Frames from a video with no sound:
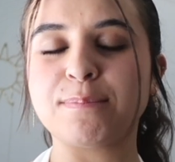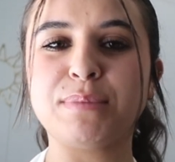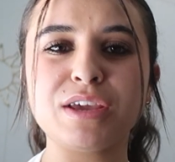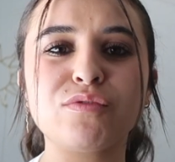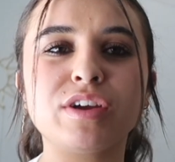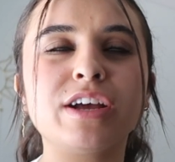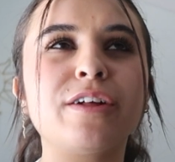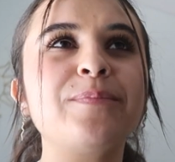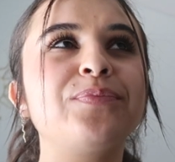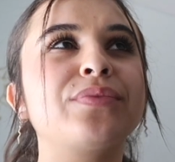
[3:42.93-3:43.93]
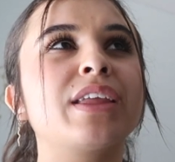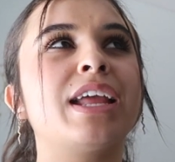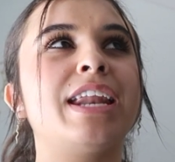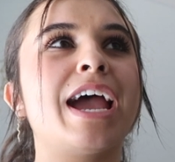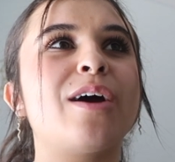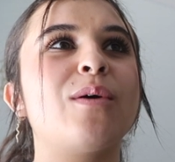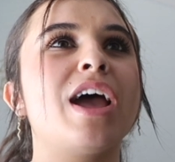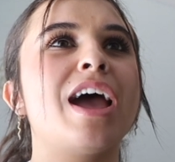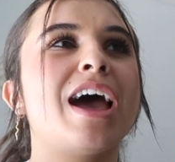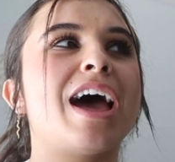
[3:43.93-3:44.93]
Be Real. Now,
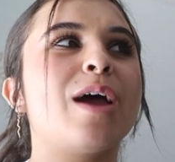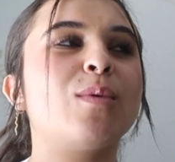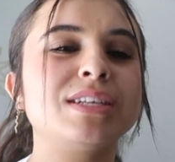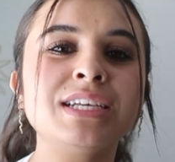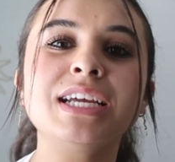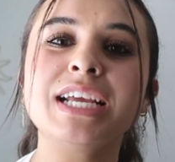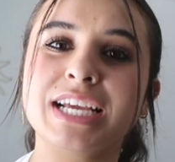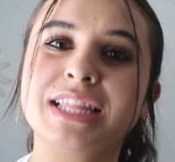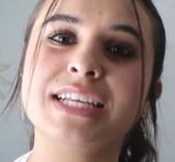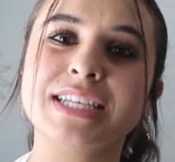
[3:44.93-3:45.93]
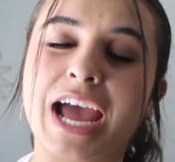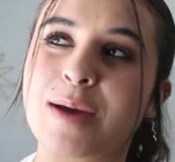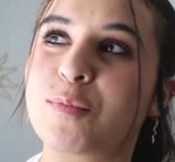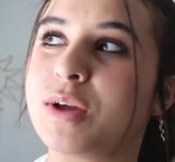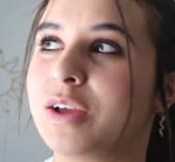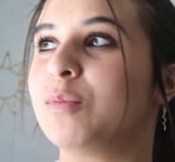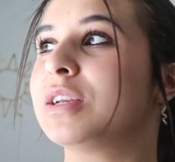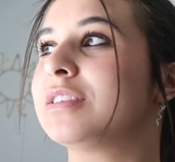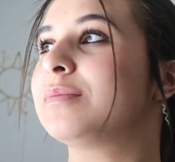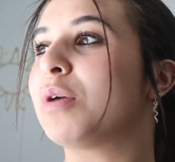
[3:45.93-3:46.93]
I wasn't gonna get this app when it
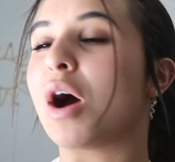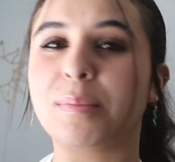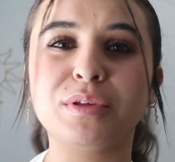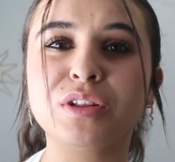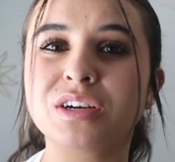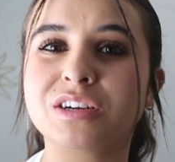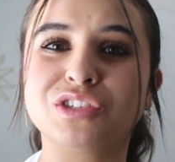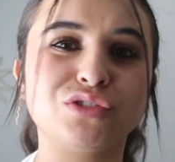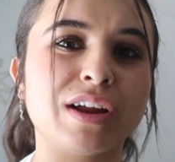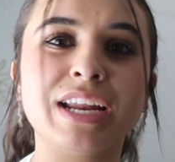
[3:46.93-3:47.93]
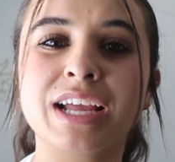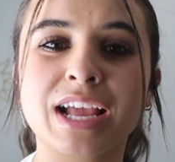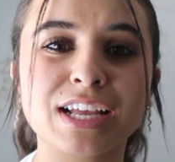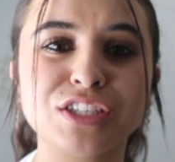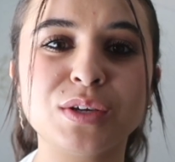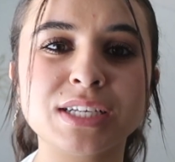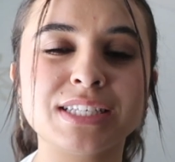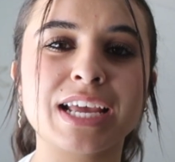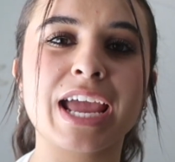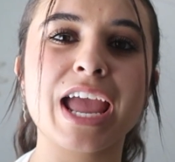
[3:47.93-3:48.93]
was popular or trending, I guess you could
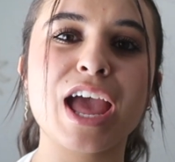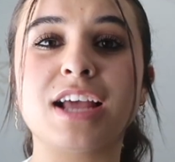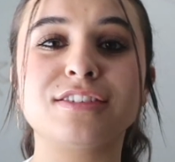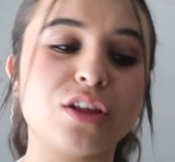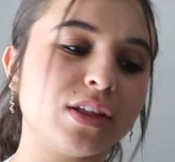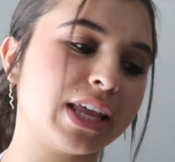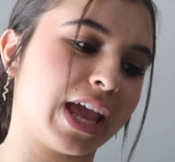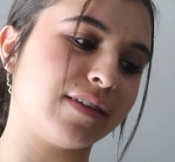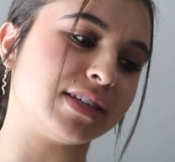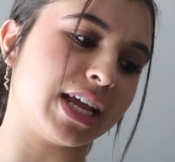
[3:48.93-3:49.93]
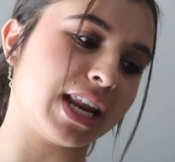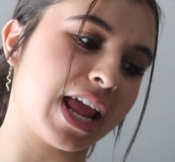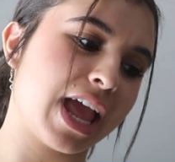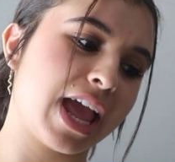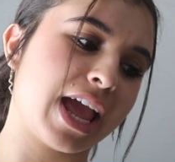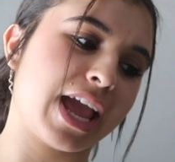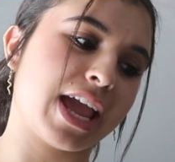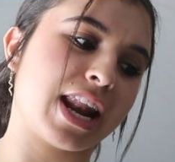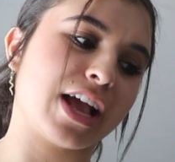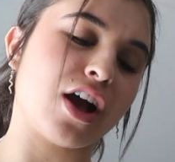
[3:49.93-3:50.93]
say. I slowly caved in
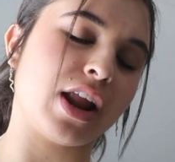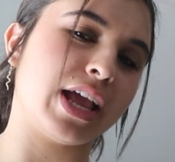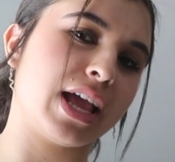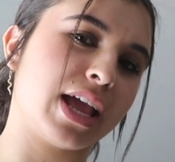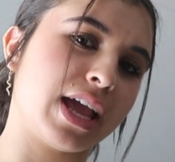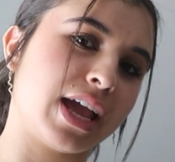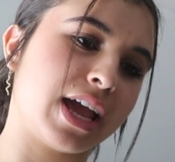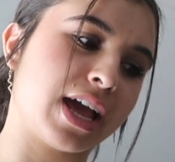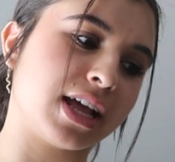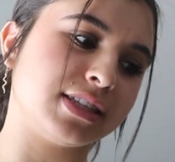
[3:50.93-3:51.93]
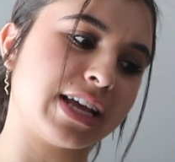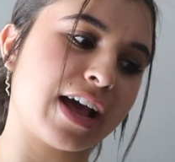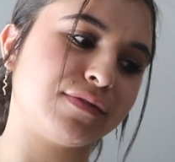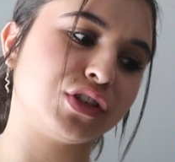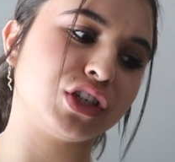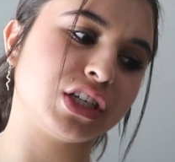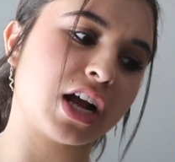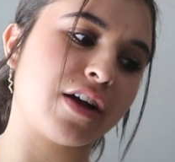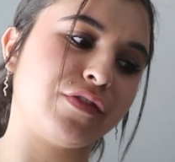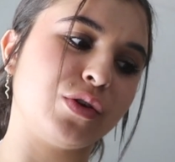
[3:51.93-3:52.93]
and I got it. And after
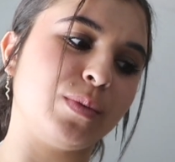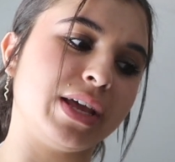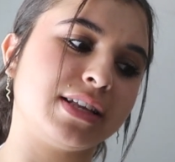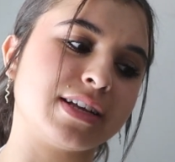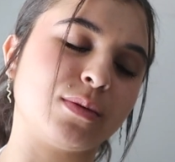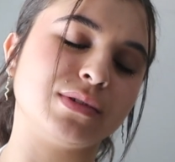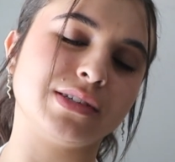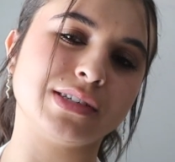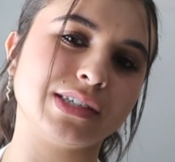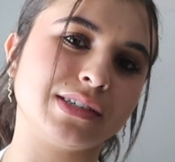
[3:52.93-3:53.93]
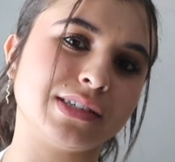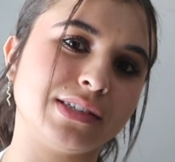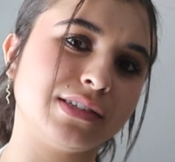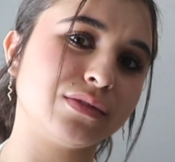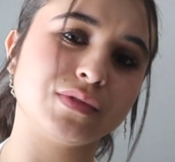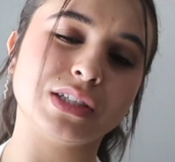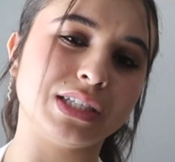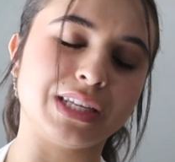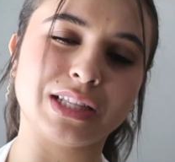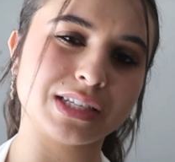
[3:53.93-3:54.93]
a few weeks, I was like, I didn't
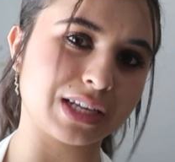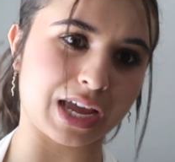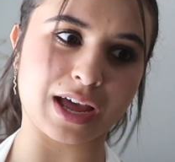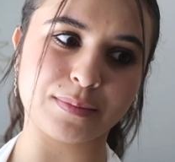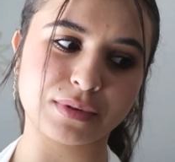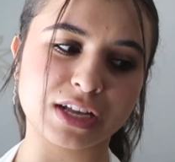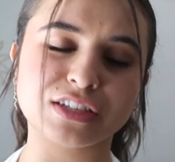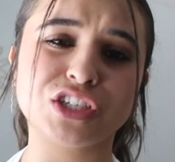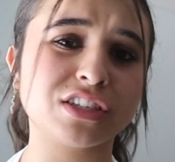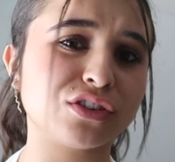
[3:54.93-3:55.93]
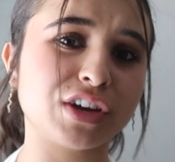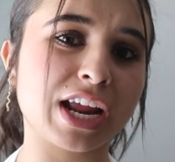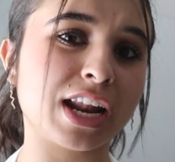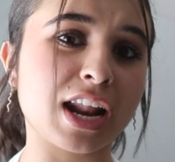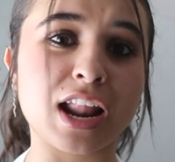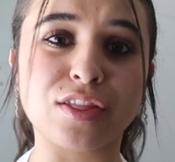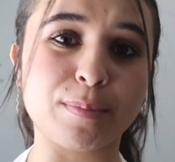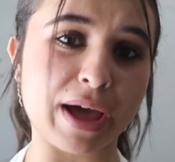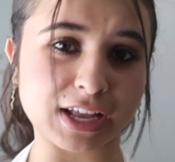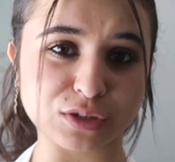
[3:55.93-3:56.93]
really need this app because it just created another
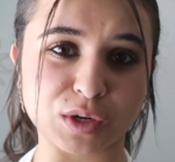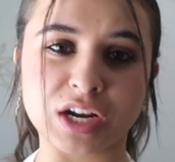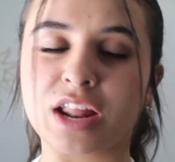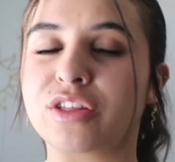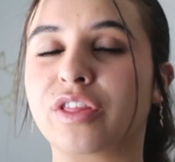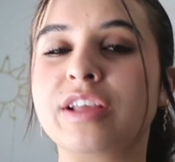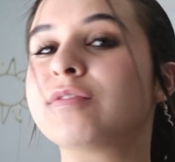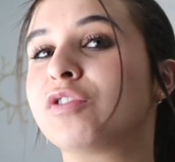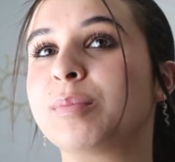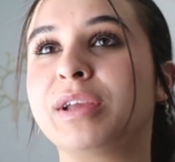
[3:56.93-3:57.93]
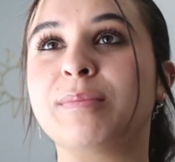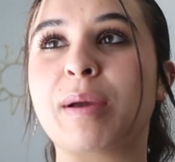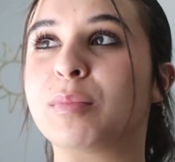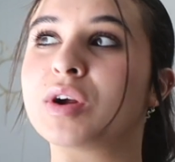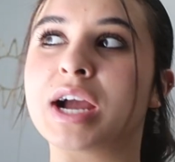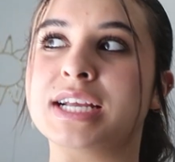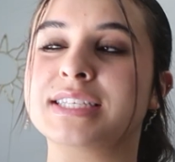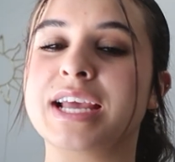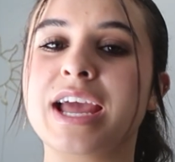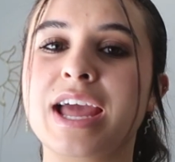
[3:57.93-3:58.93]
password and another thing for me to
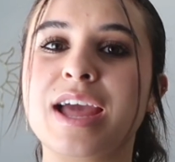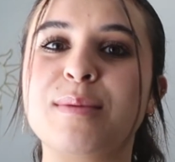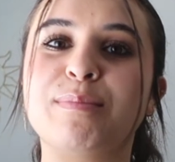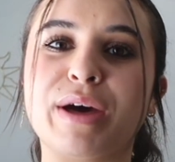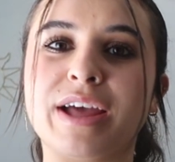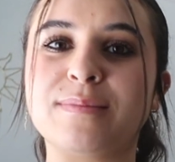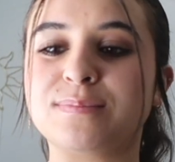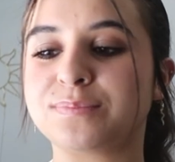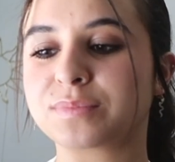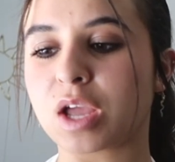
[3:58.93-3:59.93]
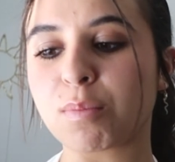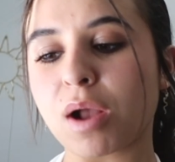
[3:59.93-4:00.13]
memorize. But I'll